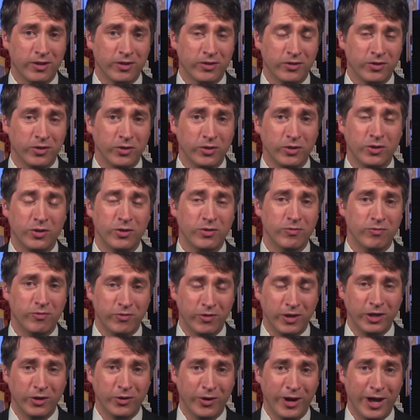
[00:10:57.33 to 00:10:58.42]
So you couldn't
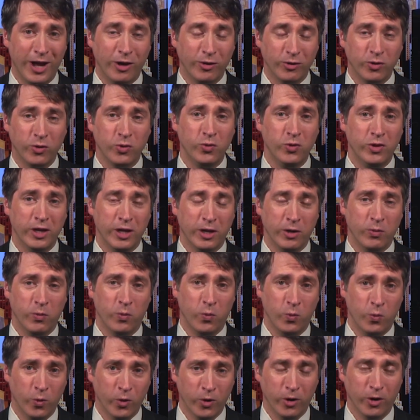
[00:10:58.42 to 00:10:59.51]
figure out who they
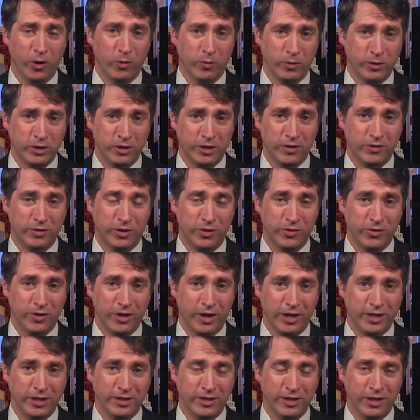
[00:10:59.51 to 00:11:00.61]
were, which gives you an
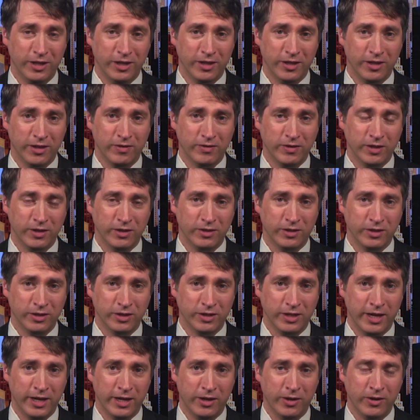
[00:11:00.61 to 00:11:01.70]
idea of
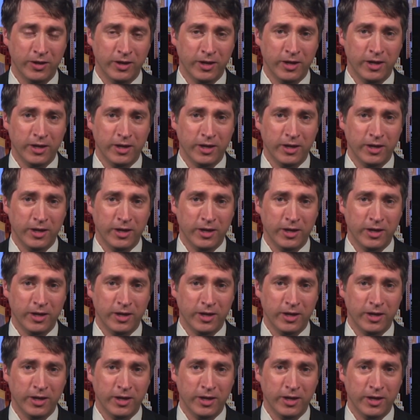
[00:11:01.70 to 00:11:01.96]
just how